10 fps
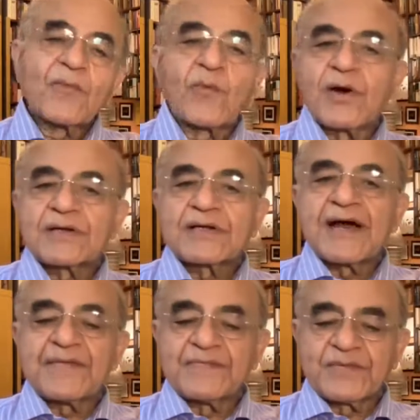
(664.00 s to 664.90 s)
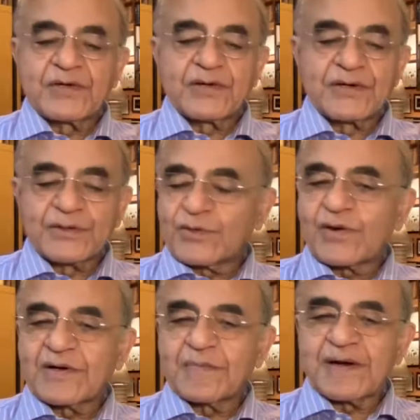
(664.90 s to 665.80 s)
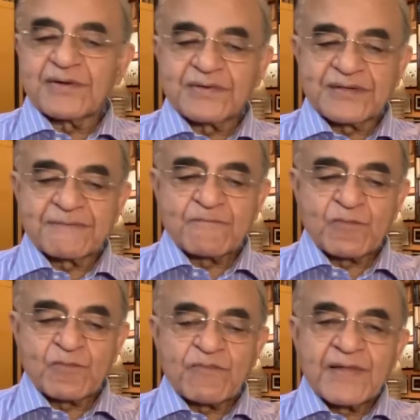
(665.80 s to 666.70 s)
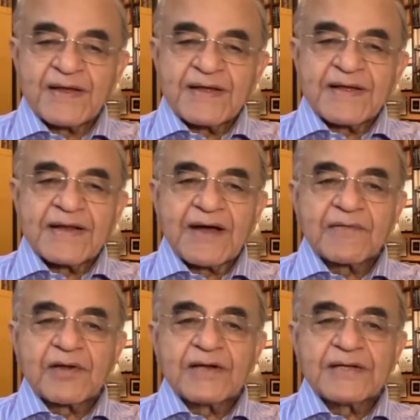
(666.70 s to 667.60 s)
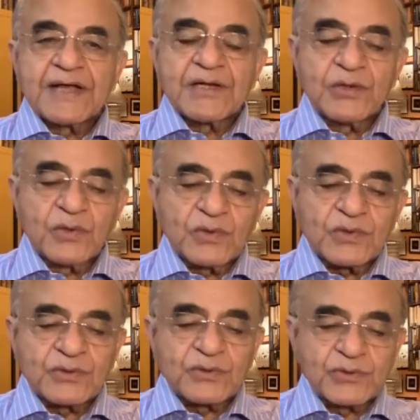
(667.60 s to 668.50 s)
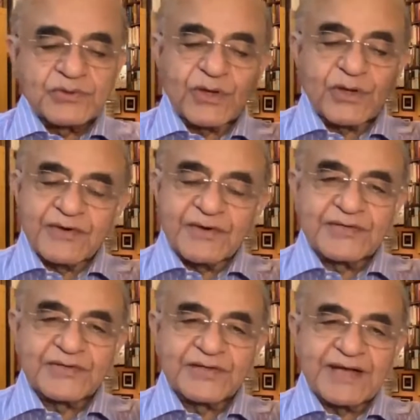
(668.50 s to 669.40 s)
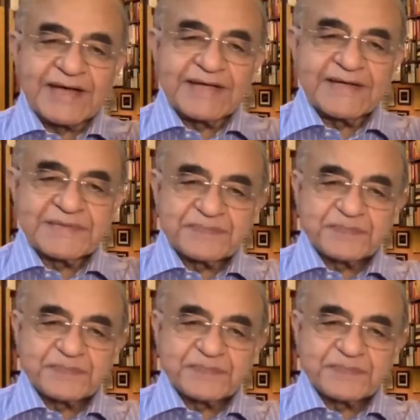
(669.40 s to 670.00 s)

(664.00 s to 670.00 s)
what I'm going to talk about. Now, I'm going to tell you two stories today.